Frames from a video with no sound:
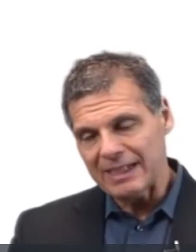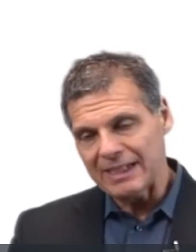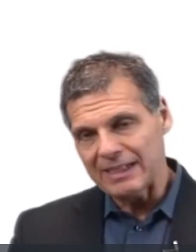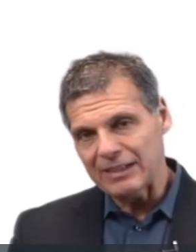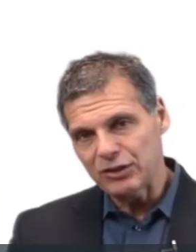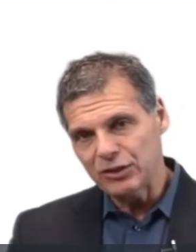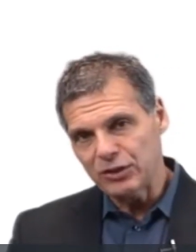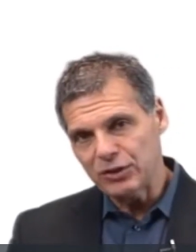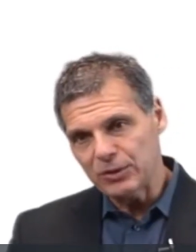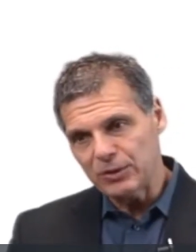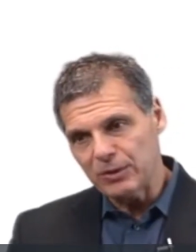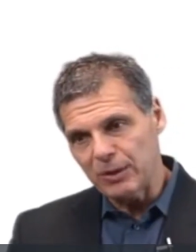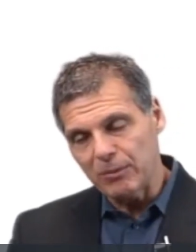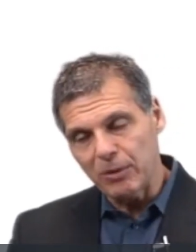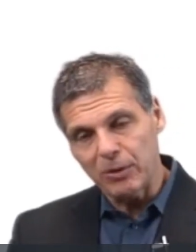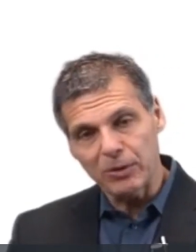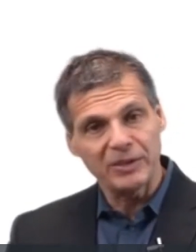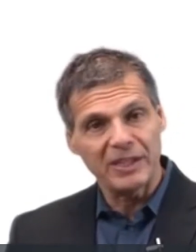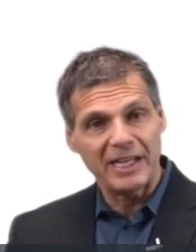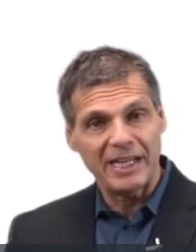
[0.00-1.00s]
into a
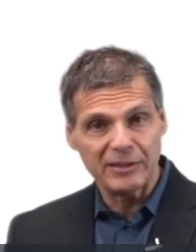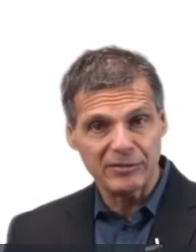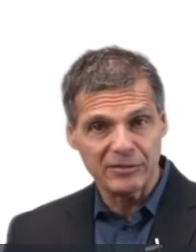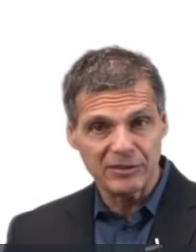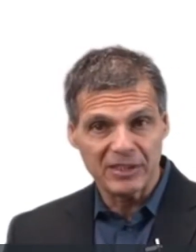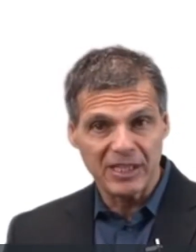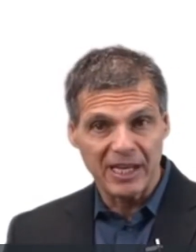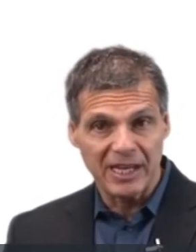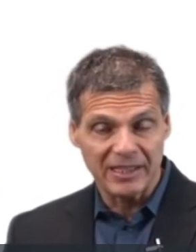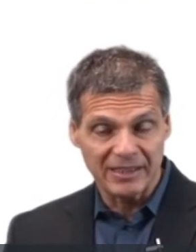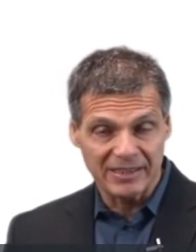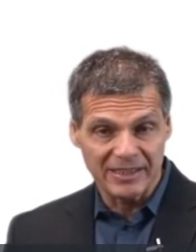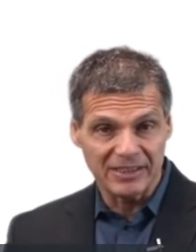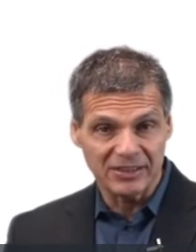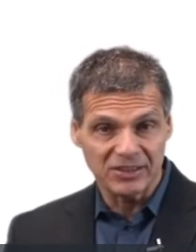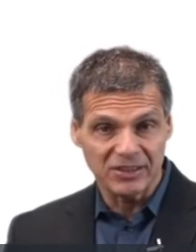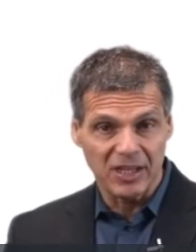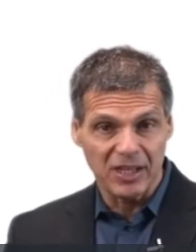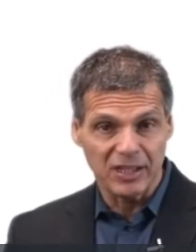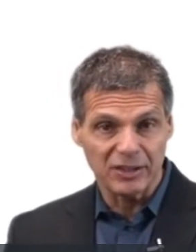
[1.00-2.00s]
more dangerous kind of
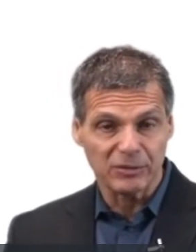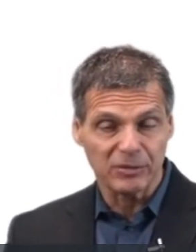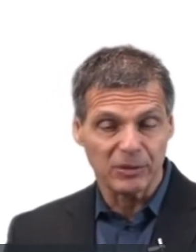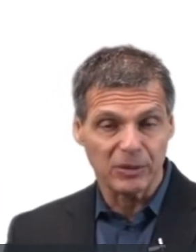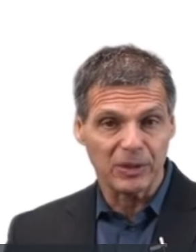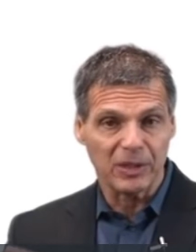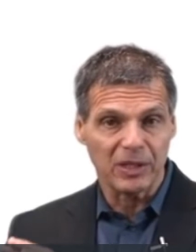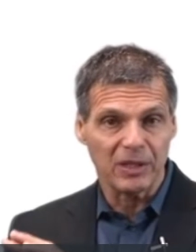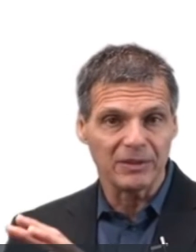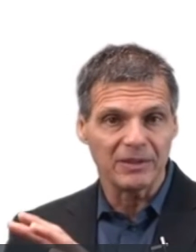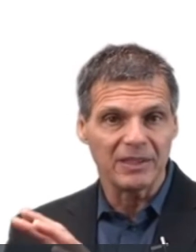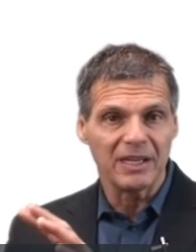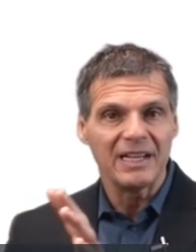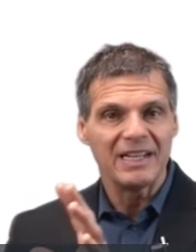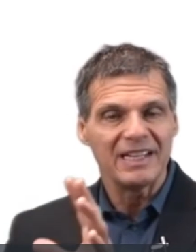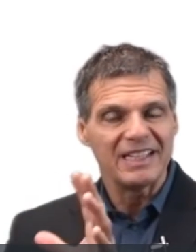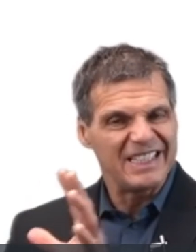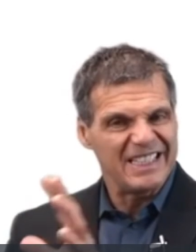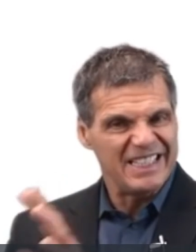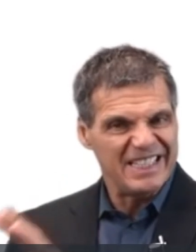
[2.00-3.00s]
testosterone called
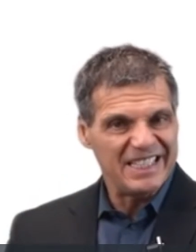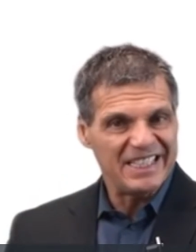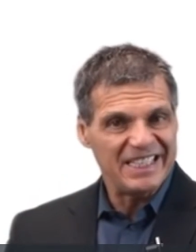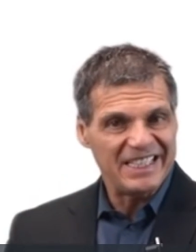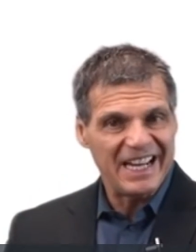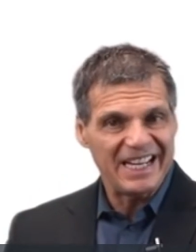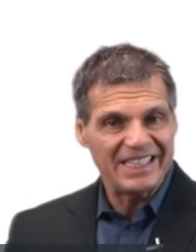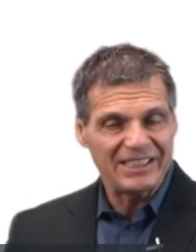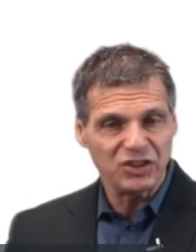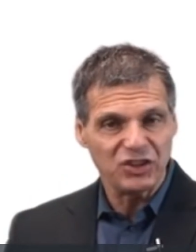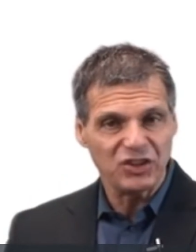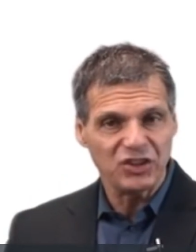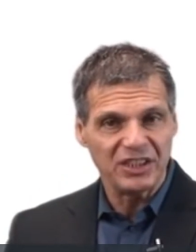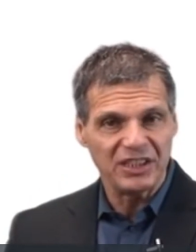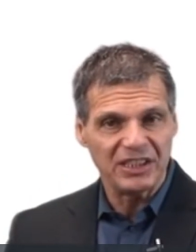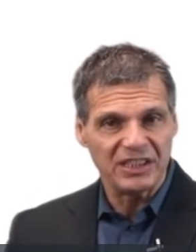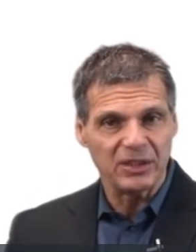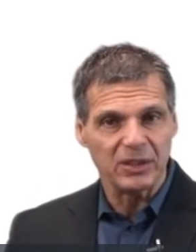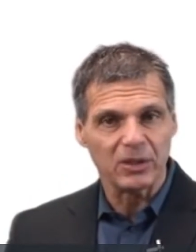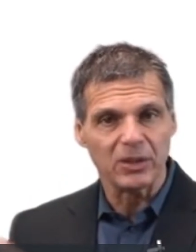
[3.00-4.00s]

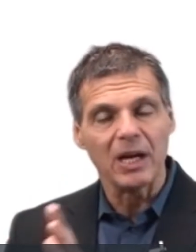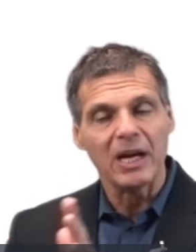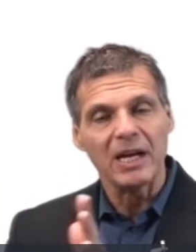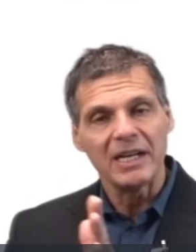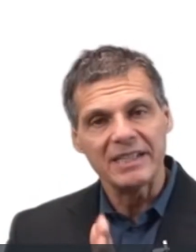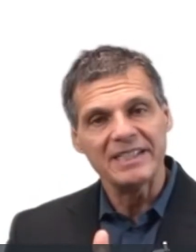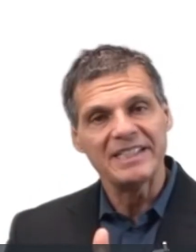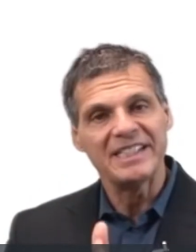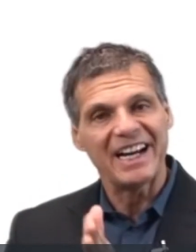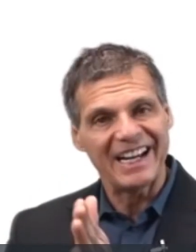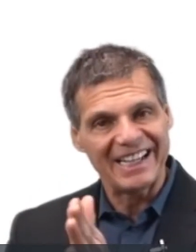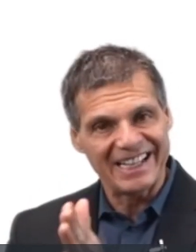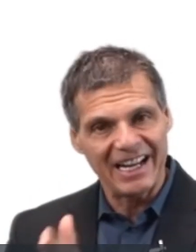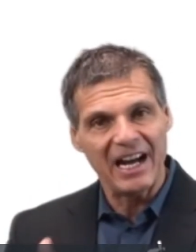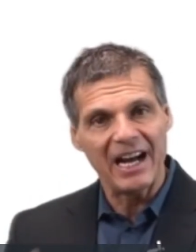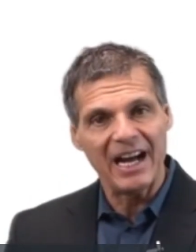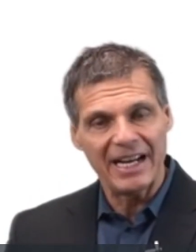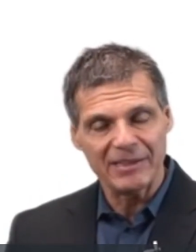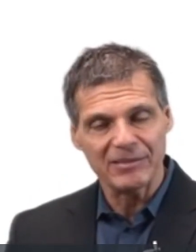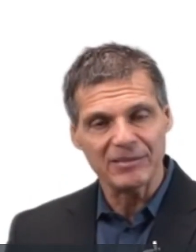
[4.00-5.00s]
DHT, or
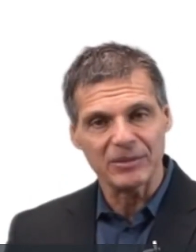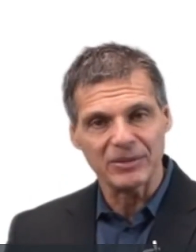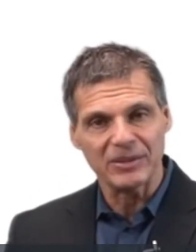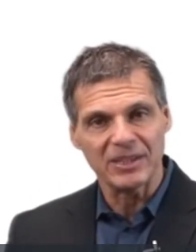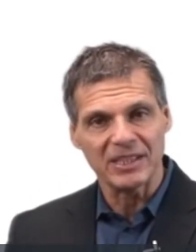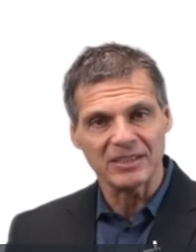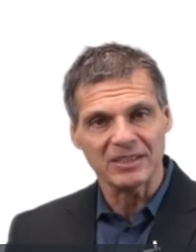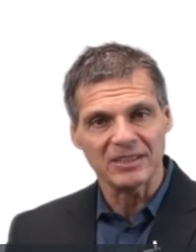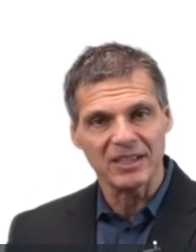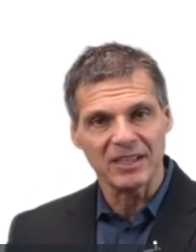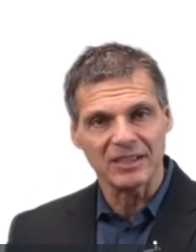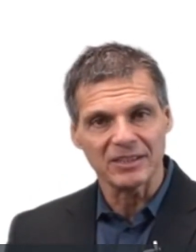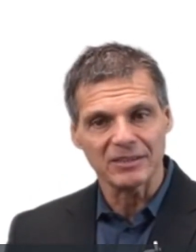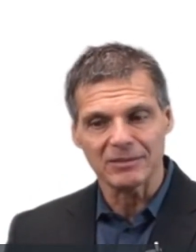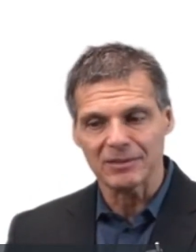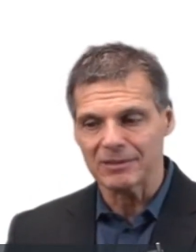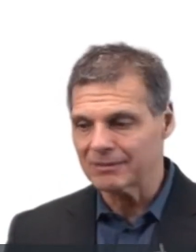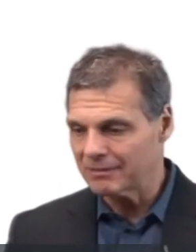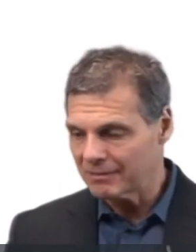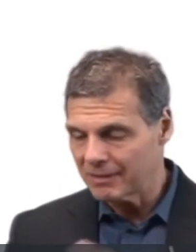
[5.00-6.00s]

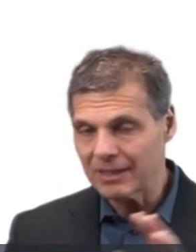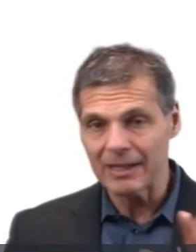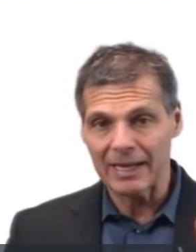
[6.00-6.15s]
dihydrotestosterone.